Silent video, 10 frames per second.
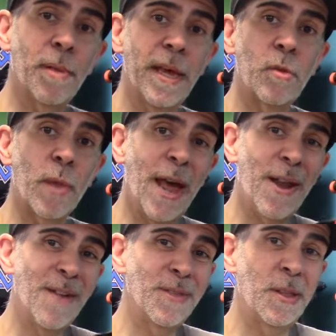place
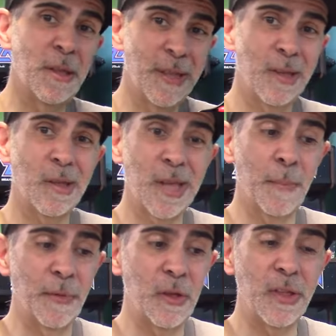without having to
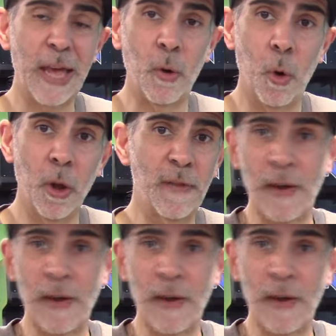disassemble this at all,